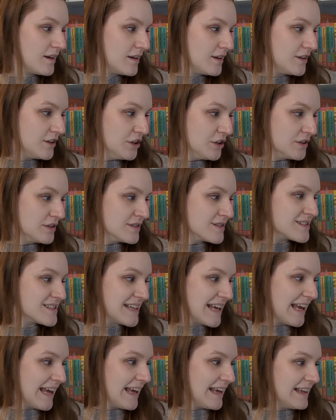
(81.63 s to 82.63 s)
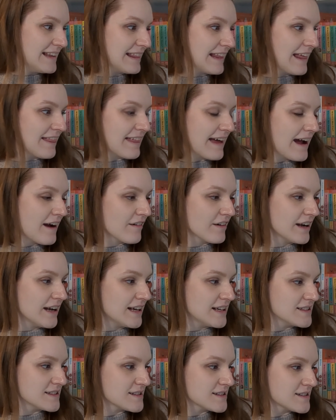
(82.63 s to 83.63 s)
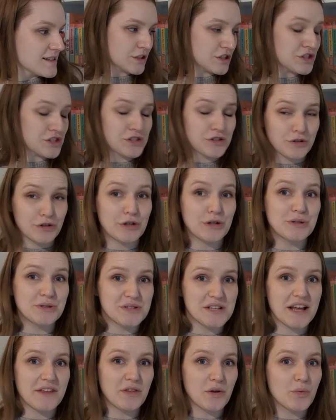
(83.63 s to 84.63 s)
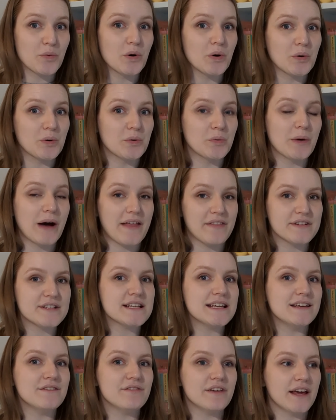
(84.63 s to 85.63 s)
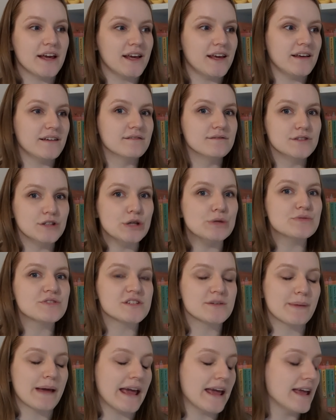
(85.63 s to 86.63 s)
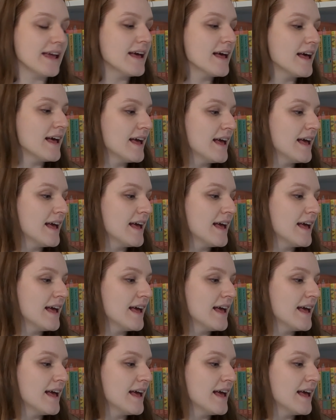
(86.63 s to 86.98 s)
you can see that there is screws in the wall where the TV used to be.